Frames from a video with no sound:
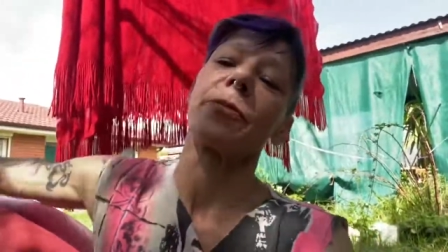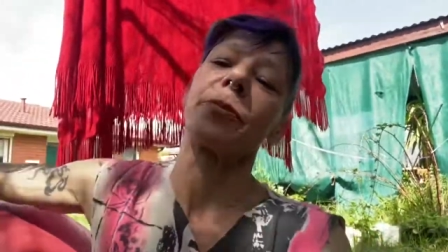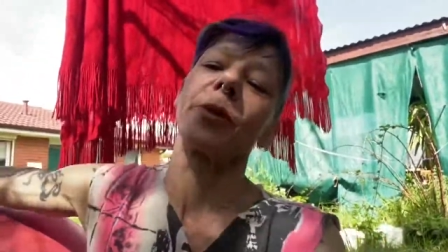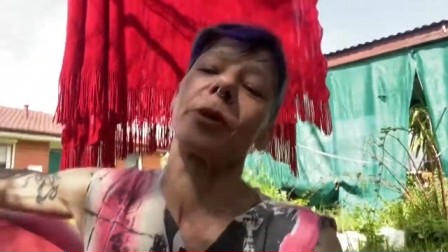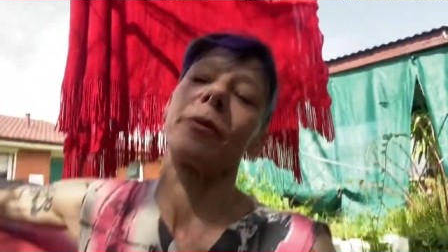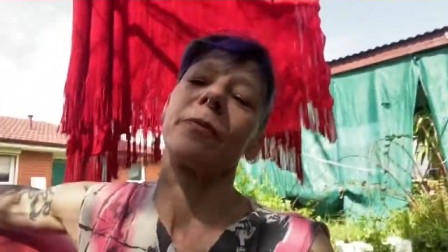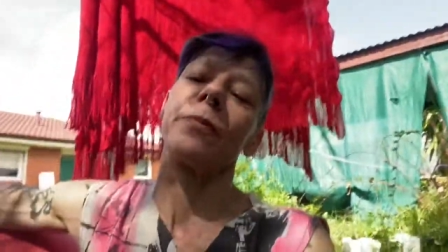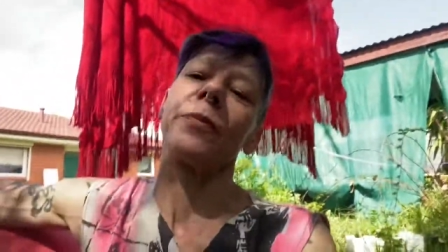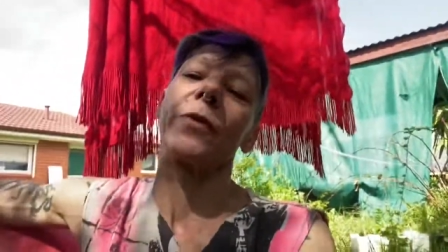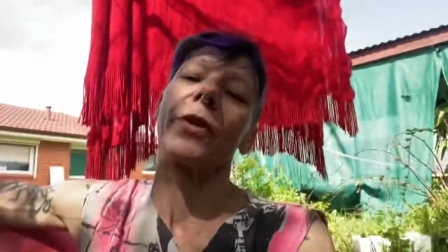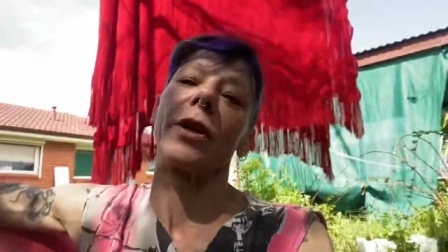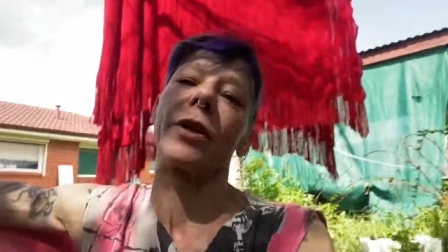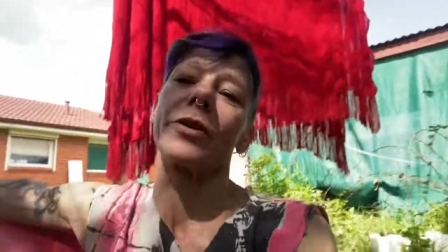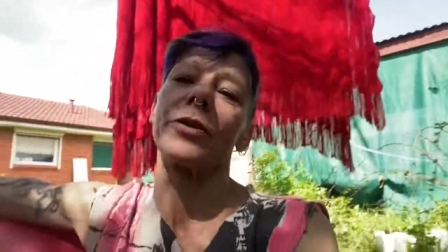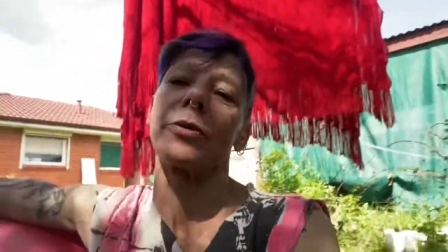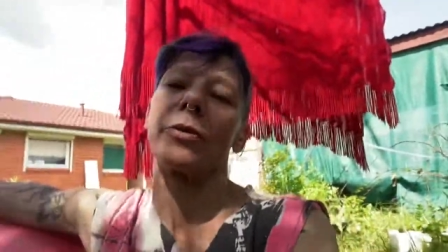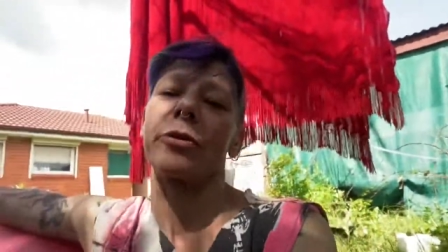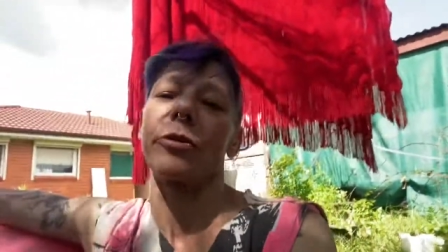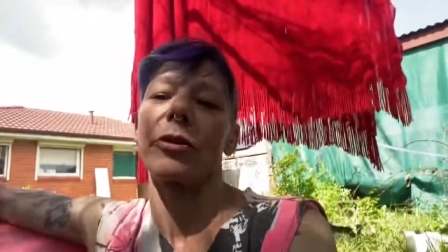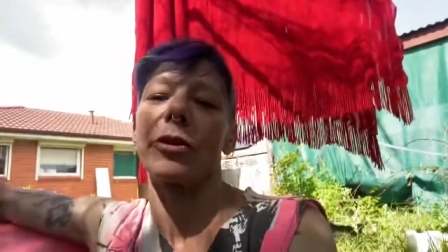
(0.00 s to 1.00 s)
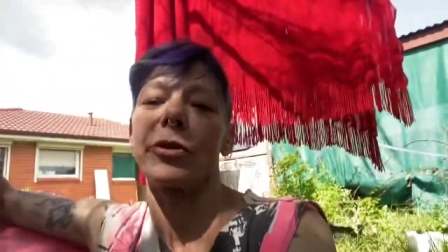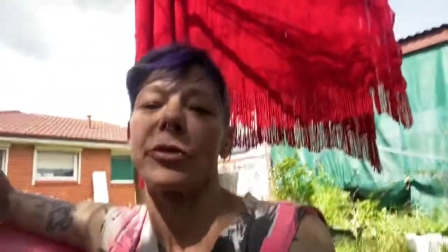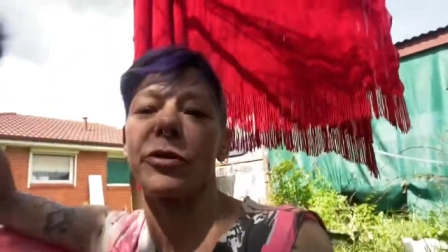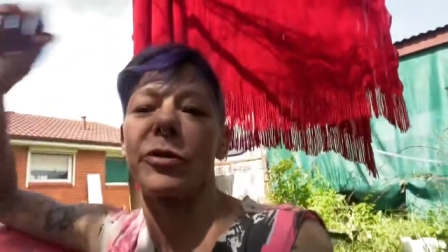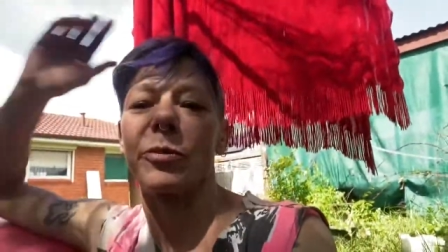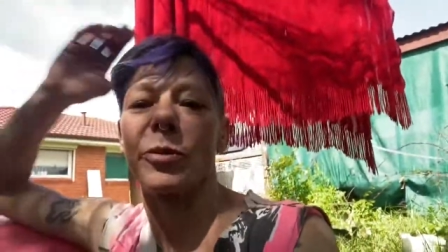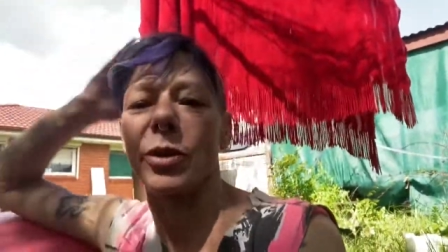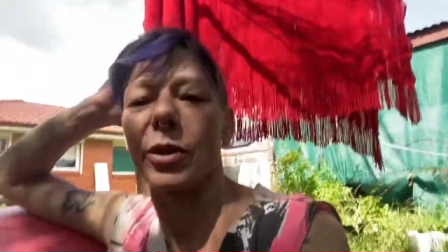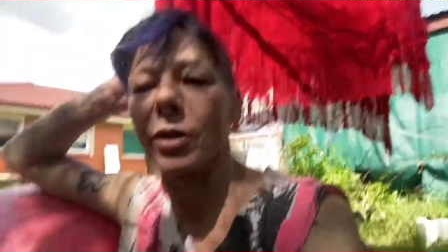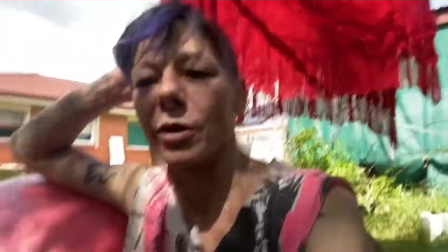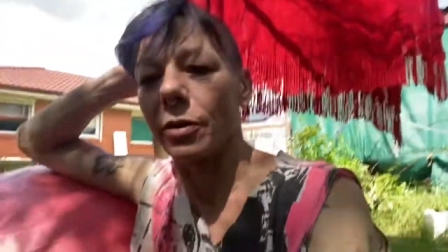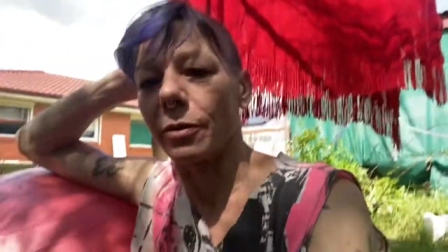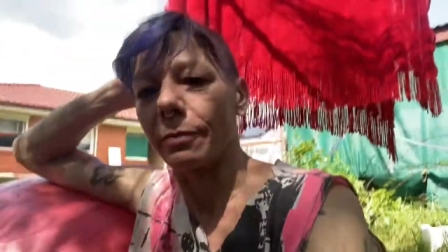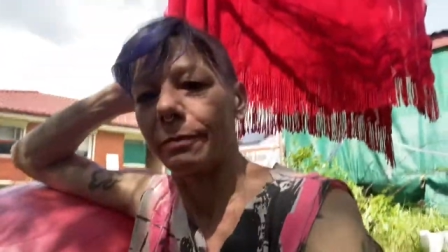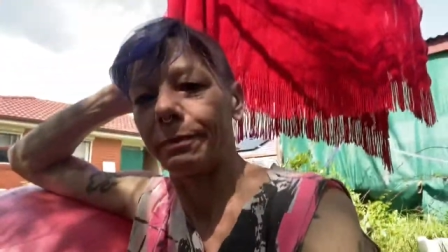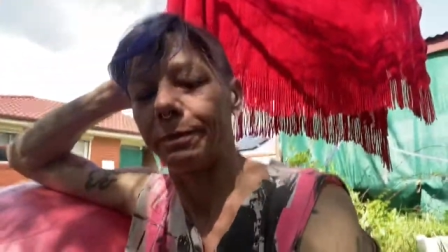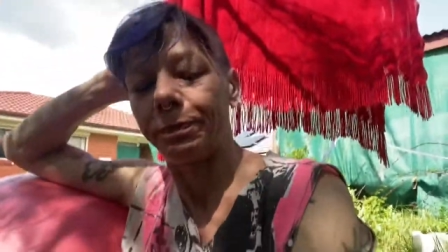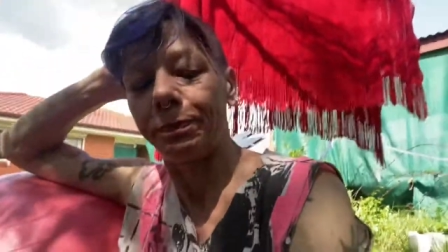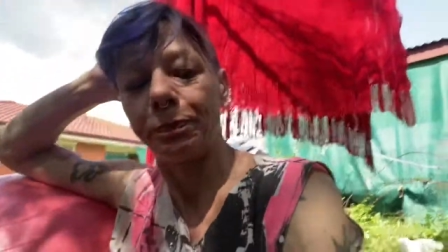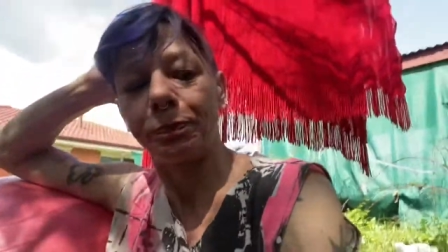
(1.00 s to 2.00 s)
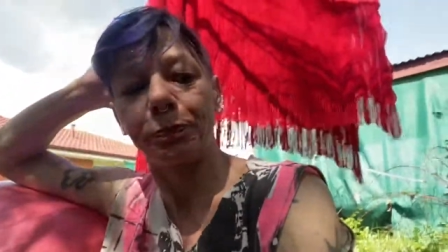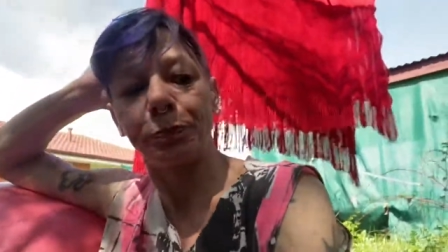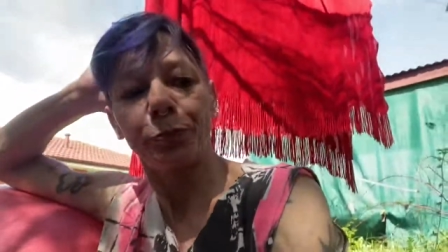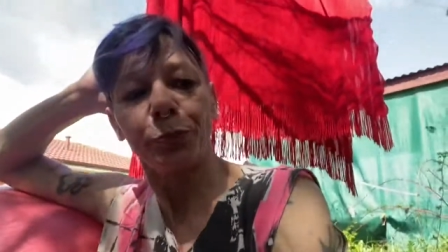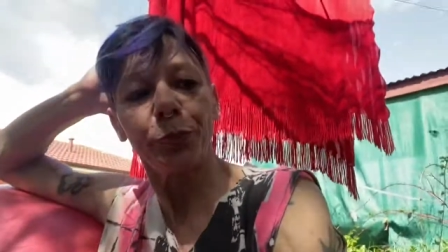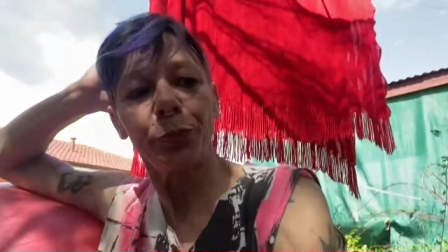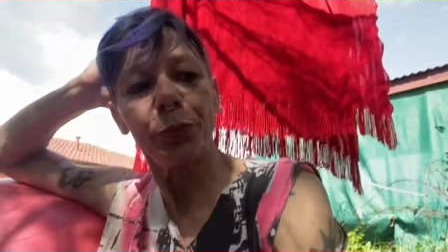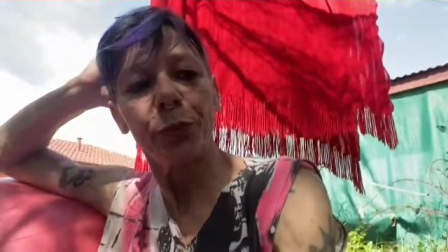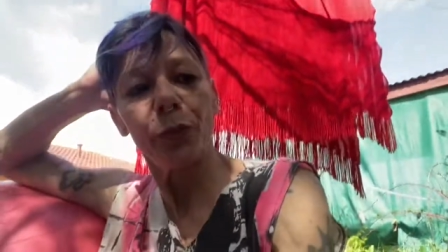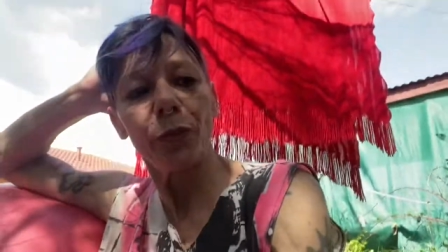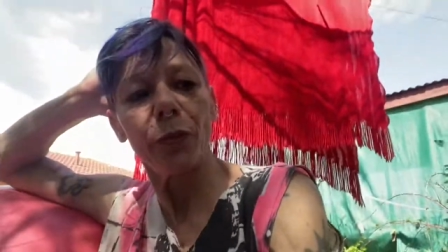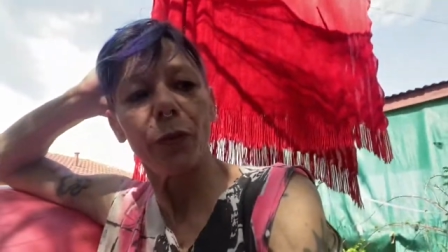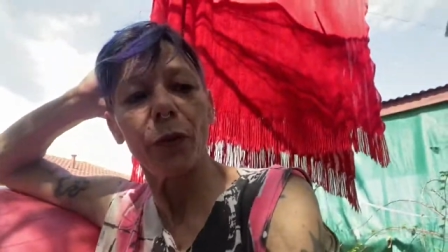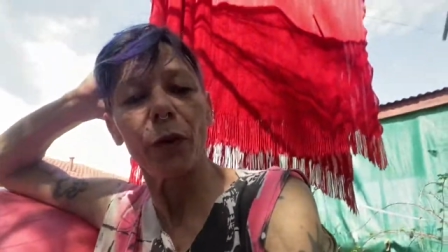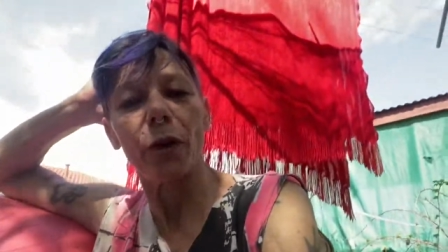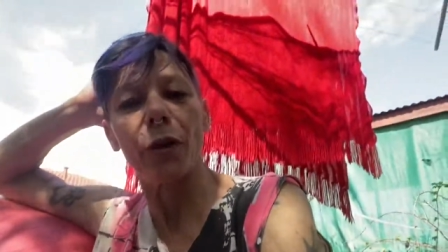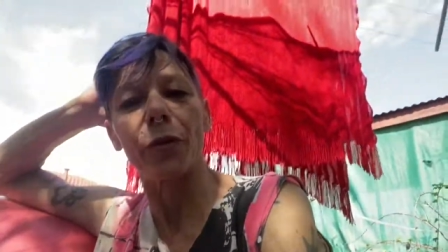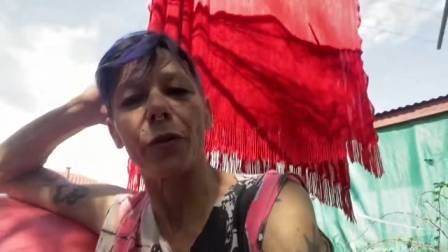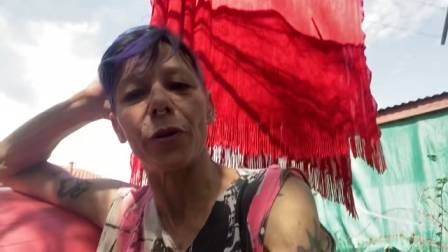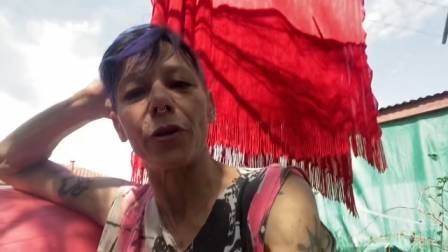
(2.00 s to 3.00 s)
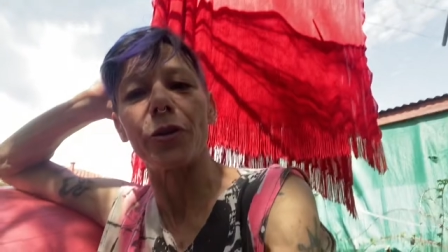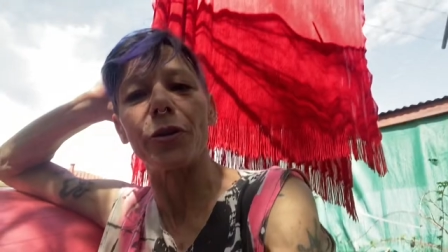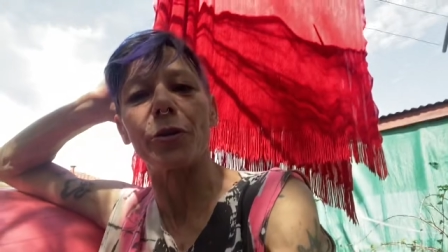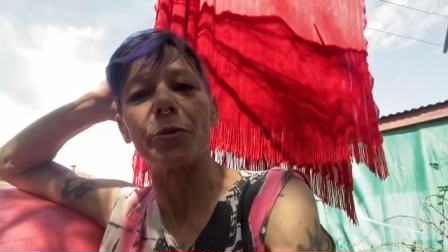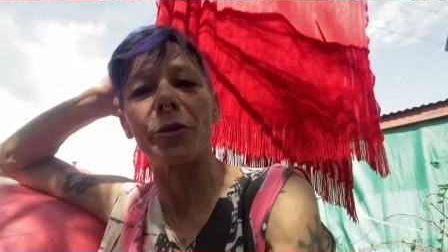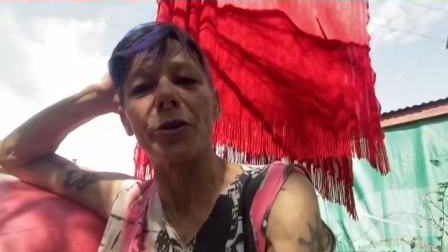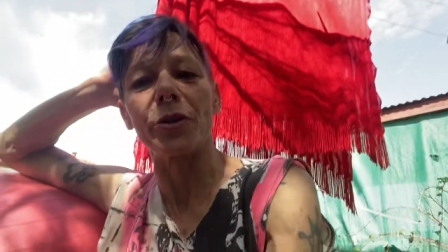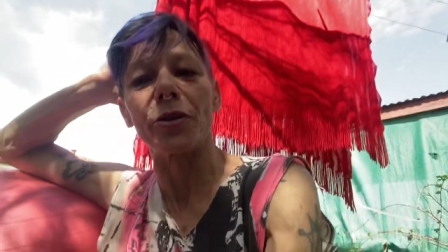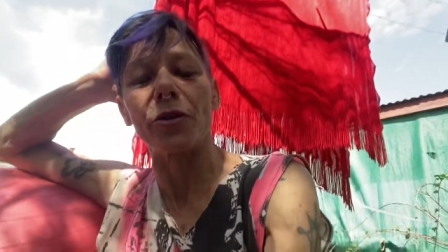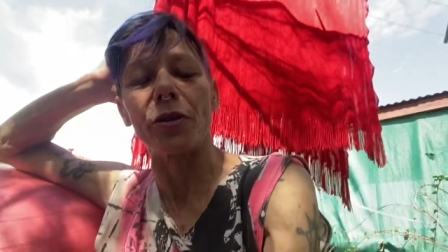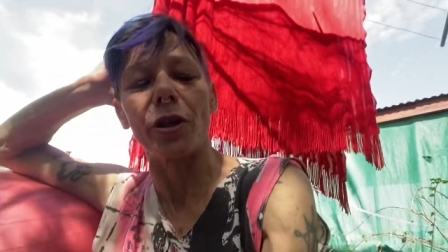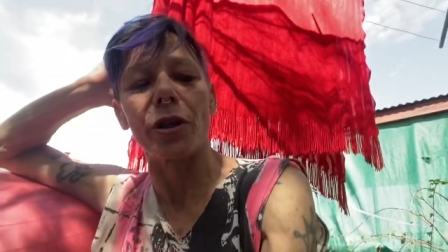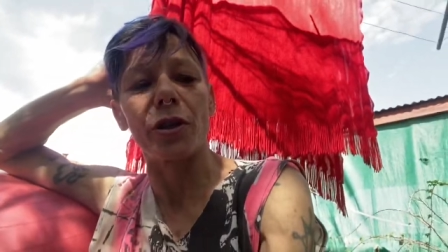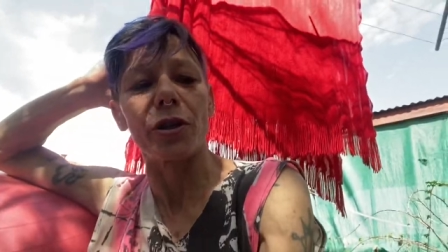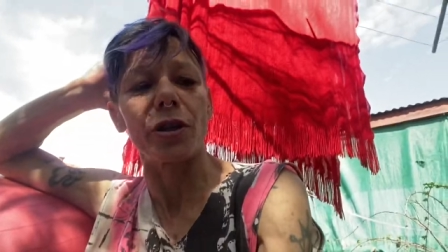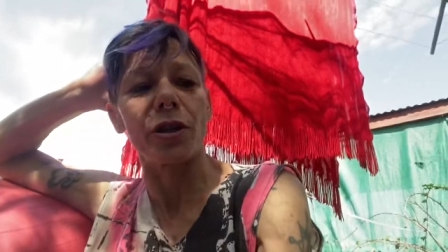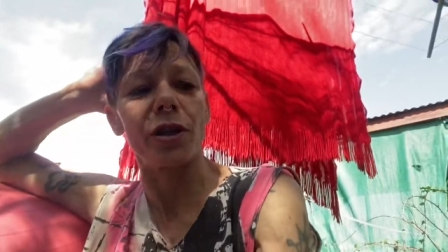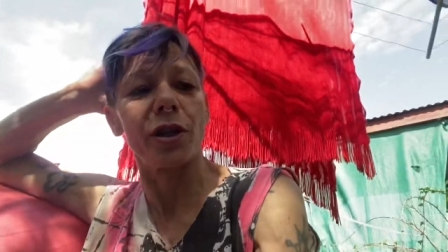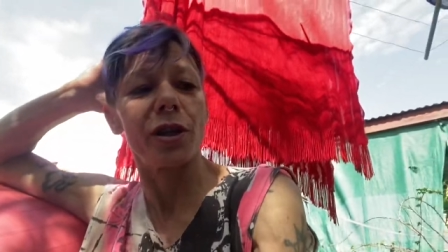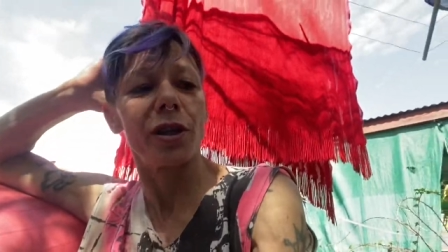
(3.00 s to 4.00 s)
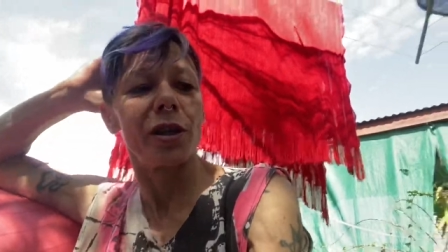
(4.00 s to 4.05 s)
but yeah, so I thought I'd do my, um, I thought I'd do my stretch.